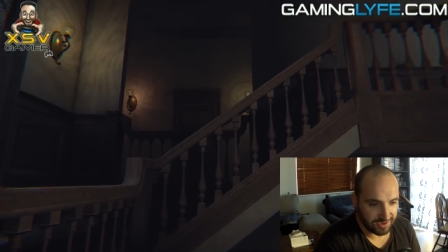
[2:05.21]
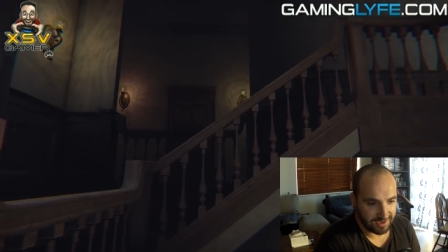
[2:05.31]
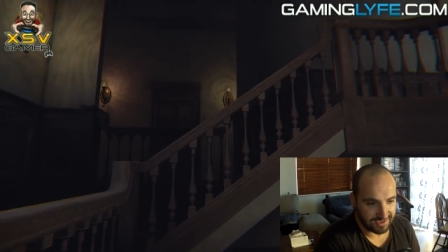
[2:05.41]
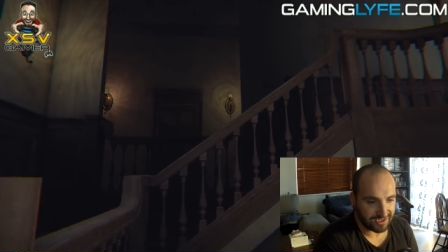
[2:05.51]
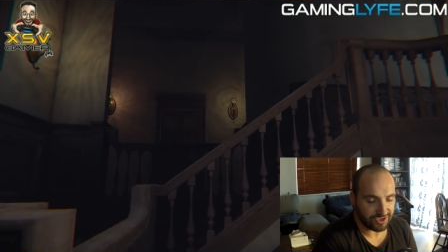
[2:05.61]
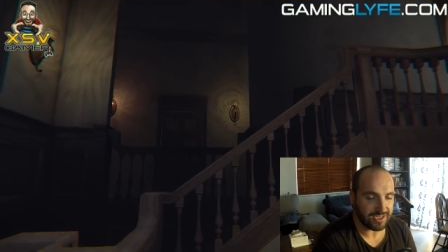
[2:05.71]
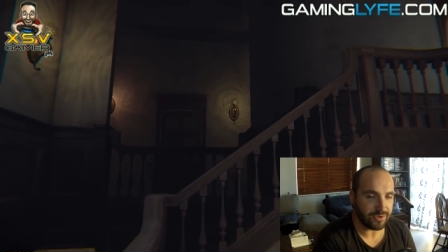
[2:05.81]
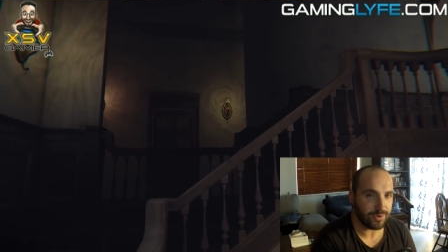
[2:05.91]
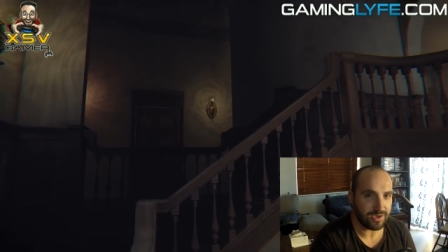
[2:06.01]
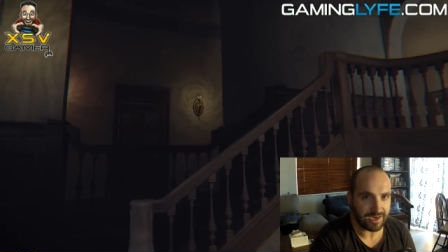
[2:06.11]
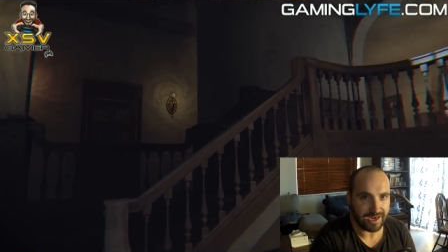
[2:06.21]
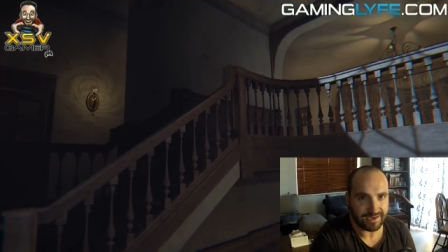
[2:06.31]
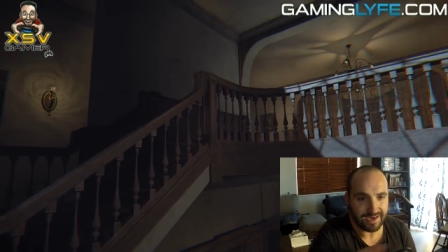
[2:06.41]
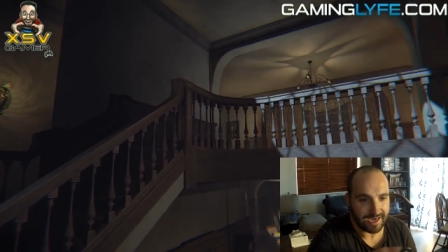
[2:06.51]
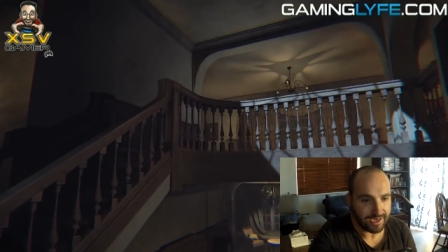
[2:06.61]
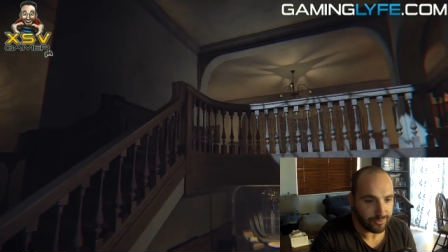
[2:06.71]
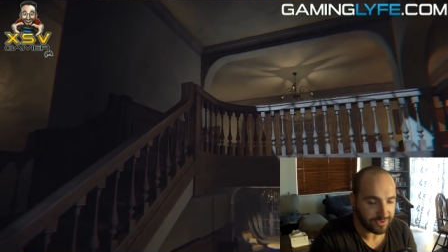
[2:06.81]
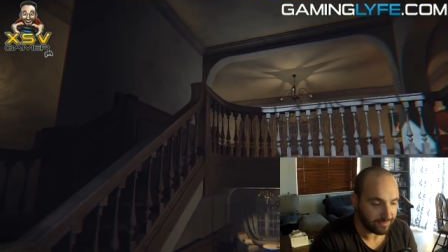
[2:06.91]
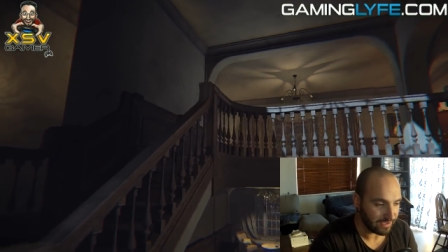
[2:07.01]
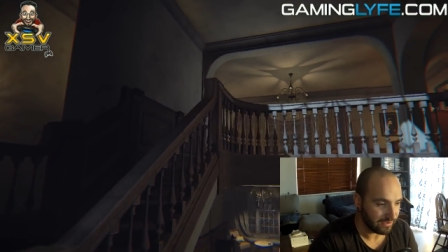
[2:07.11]
Uh, essentially, we had a guy who
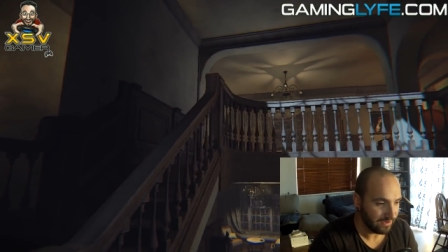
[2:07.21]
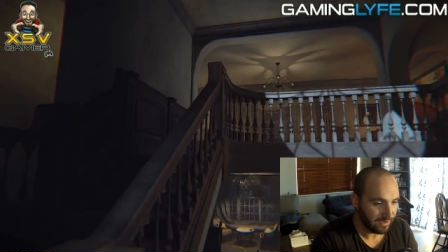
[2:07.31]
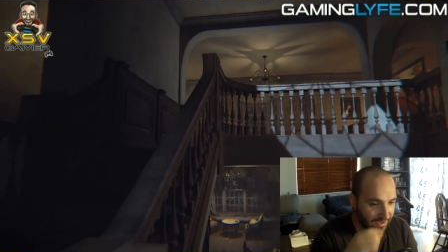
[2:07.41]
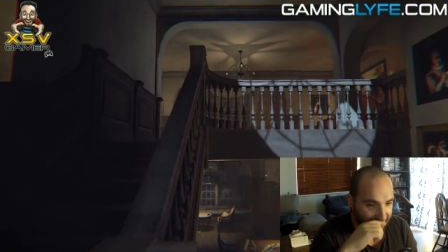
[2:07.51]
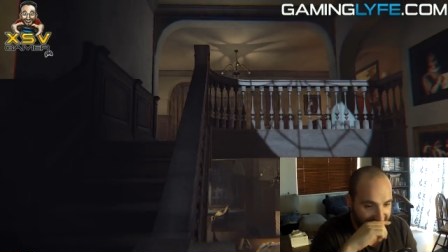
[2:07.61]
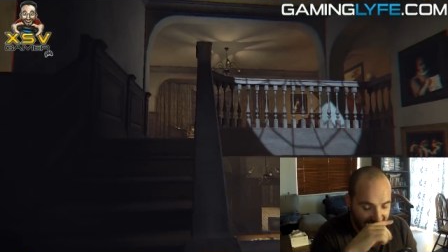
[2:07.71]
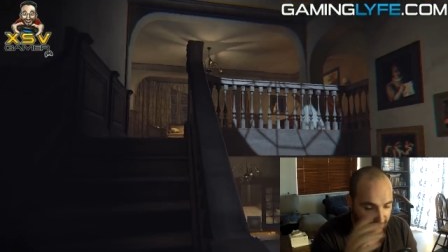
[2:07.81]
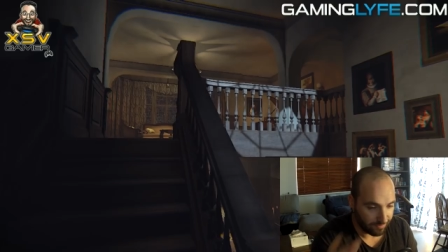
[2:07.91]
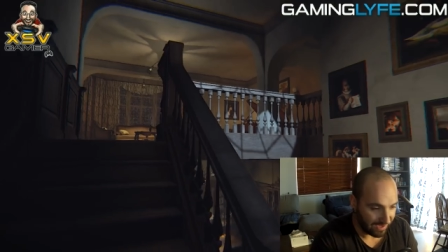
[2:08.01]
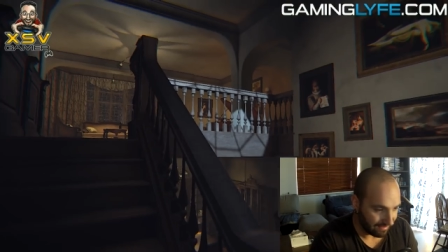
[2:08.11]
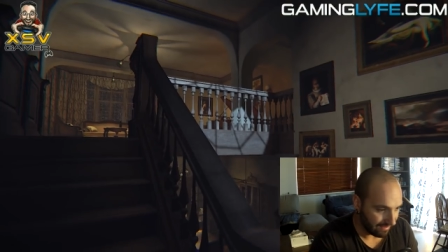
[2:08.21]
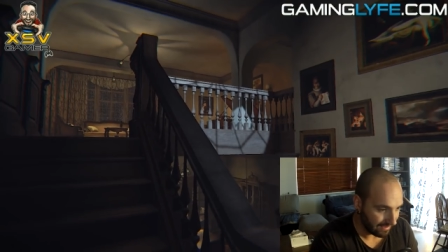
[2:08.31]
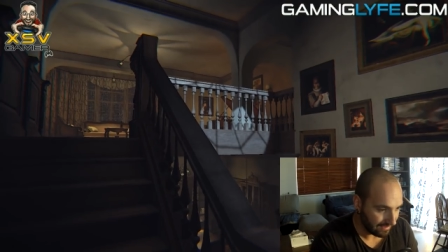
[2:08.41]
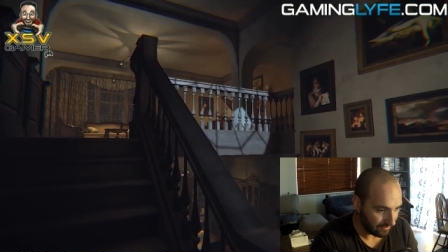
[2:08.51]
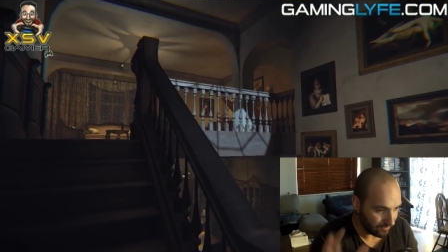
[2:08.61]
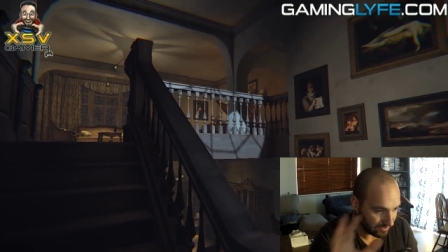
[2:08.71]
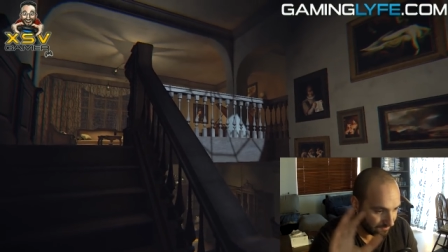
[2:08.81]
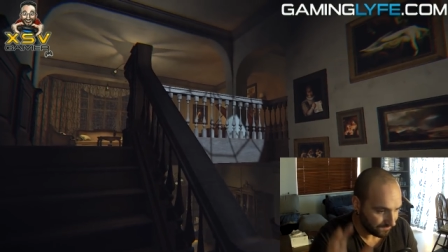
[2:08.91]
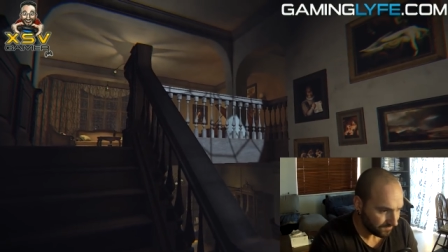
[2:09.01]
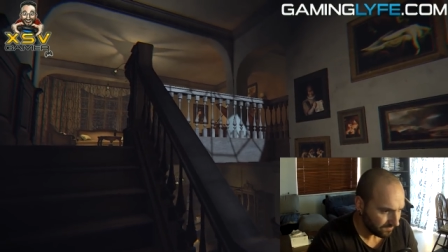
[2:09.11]
was a bit psychopathic, and he was
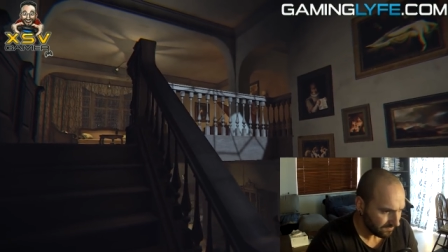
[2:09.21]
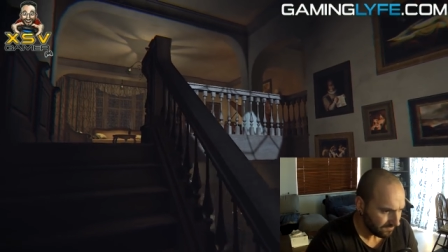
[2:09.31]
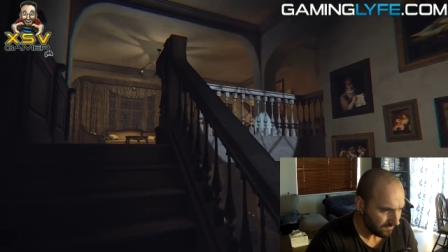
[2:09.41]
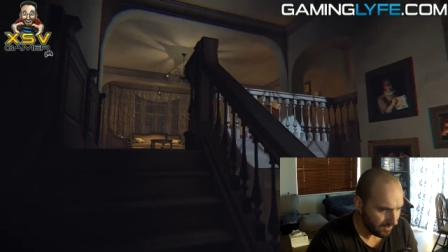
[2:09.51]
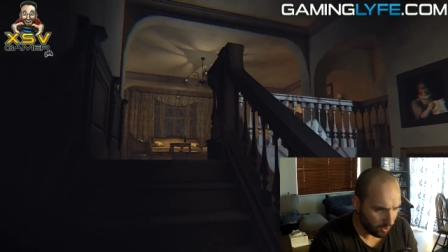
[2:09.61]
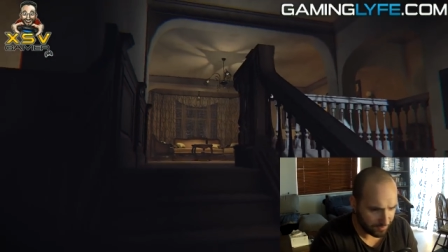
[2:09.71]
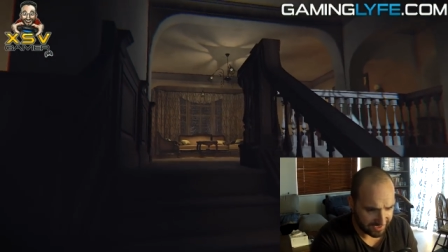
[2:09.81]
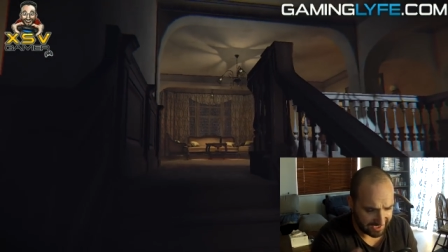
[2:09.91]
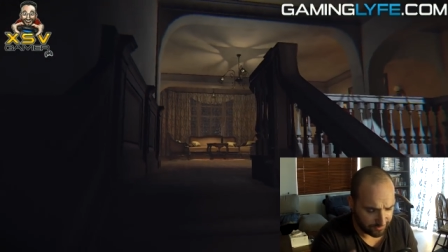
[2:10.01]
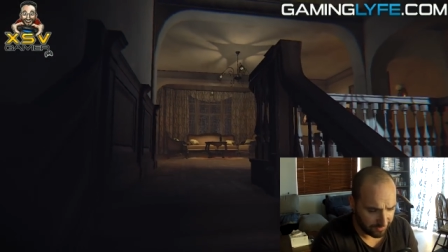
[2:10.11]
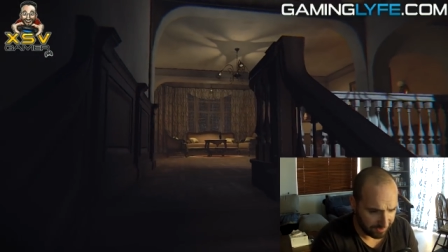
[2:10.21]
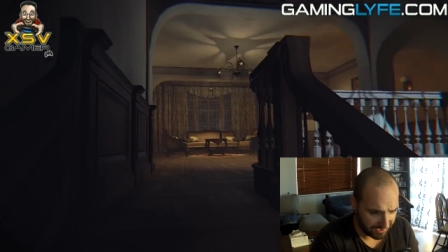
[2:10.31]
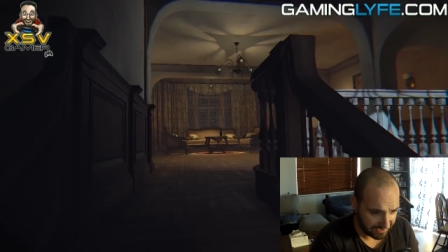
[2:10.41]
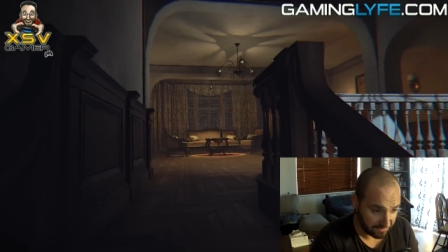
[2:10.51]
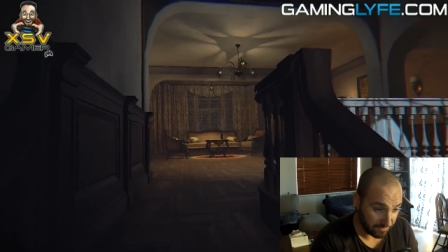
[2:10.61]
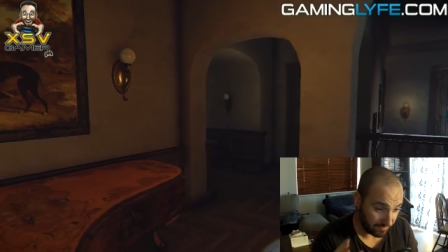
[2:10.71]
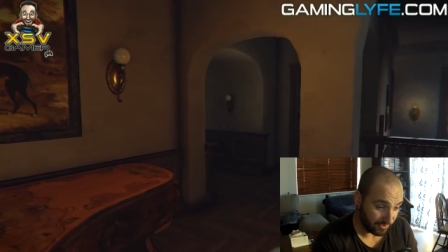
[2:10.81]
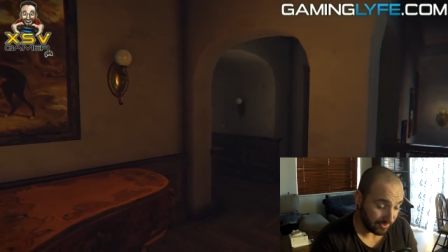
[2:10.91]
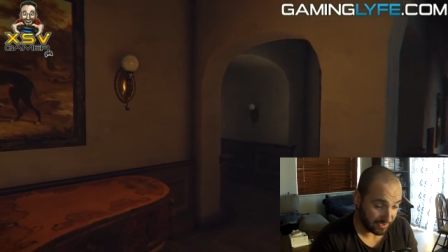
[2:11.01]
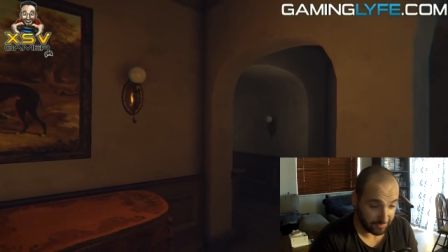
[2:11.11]
obsessed with painting, but
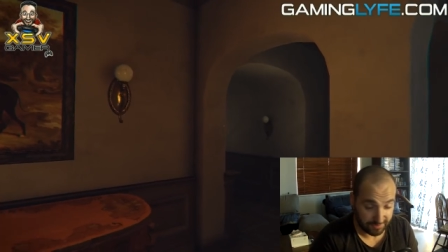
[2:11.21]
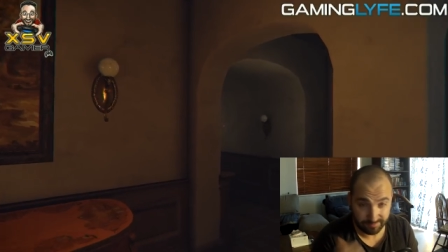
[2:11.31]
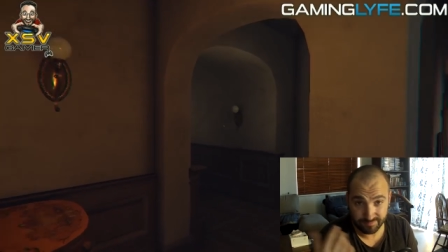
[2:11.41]
because he was,